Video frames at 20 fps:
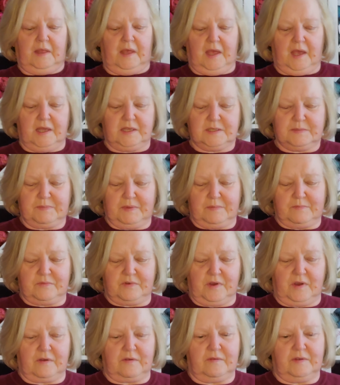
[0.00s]
there has been
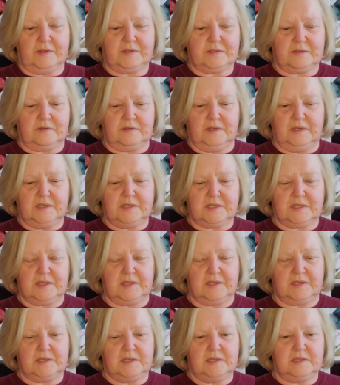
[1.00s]
progress on this.
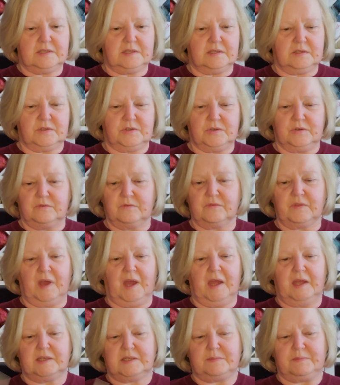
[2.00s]
This is the shawl that
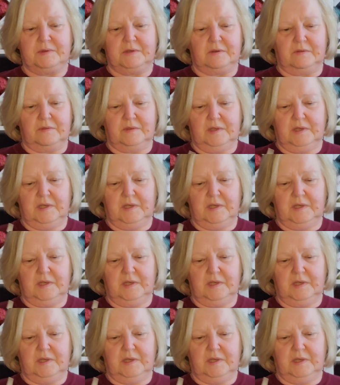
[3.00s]
has been on the